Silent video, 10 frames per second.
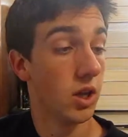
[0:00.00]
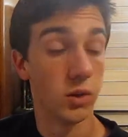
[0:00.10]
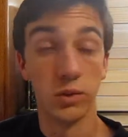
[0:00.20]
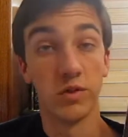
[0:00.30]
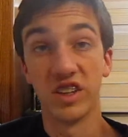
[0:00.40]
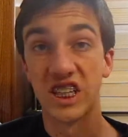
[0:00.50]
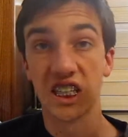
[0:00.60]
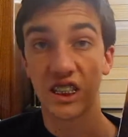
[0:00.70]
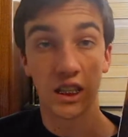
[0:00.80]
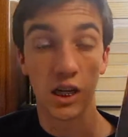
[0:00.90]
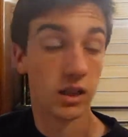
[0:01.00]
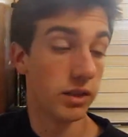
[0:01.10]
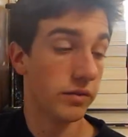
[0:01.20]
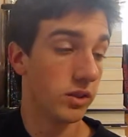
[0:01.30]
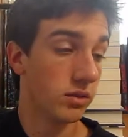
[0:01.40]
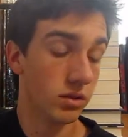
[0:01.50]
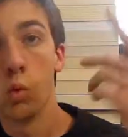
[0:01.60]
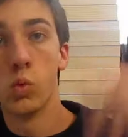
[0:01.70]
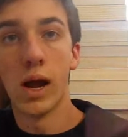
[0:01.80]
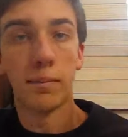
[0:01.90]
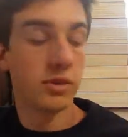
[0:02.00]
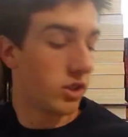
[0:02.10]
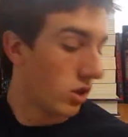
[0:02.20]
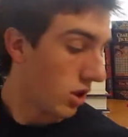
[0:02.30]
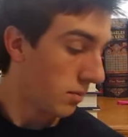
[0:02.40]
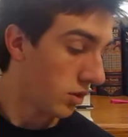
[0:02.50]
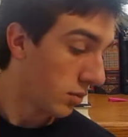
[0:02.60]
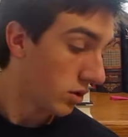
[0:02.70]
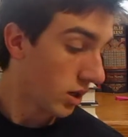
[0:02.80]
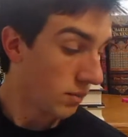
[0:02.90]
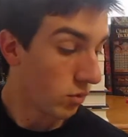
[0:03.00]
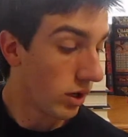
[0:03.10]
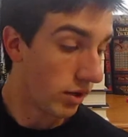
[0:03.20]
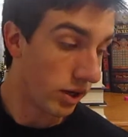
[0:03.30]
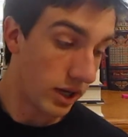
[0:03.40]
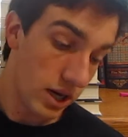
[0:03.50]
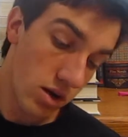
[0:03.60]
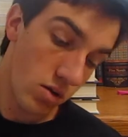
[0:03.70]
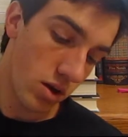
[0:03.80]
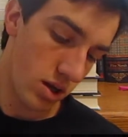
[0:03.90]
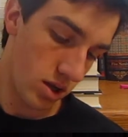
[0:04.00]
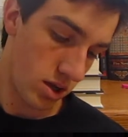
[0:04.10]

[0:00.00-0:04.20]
It was fantastic. I loved it. Wrap this all up. The book I'm reading right now,